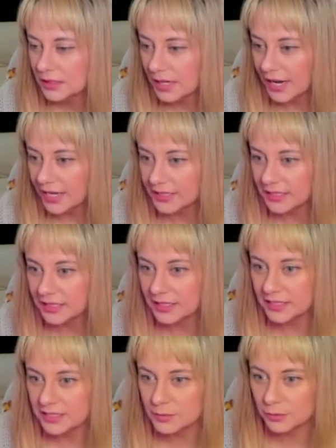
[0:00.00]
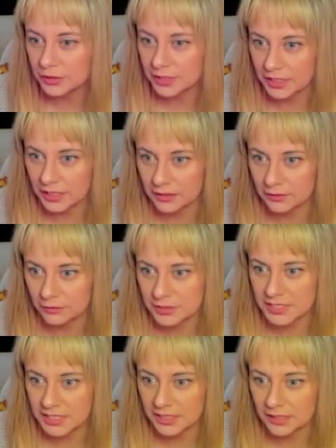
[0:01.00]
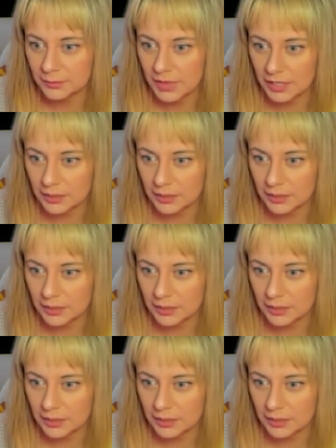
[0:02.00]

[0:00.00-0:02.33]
I think it is working. We're seeing them kind of